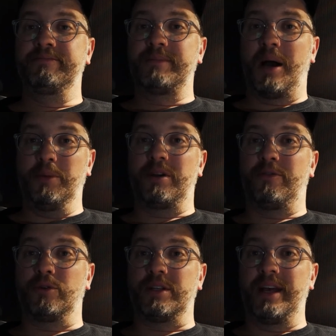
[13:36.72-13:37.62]
I'm looking
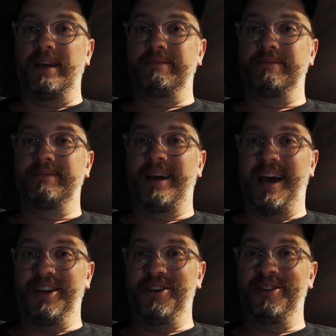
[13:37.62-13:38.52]
forward to that.
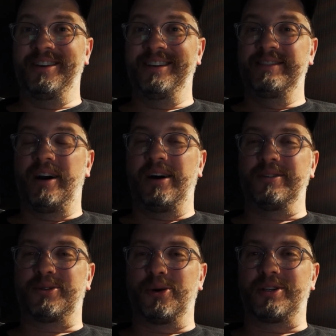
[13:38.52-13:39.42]
Aren't you? I'll
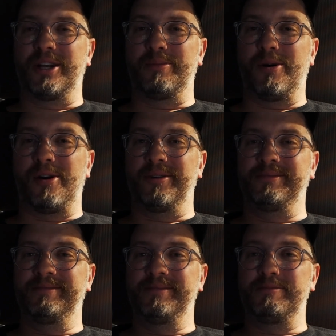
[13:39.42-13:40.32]
talk to you tomorrow.
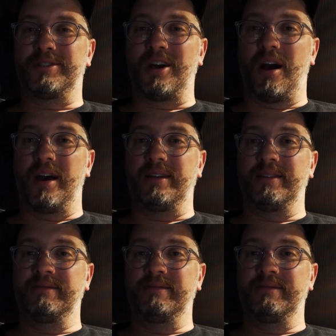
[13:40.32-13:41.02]
I'm tired.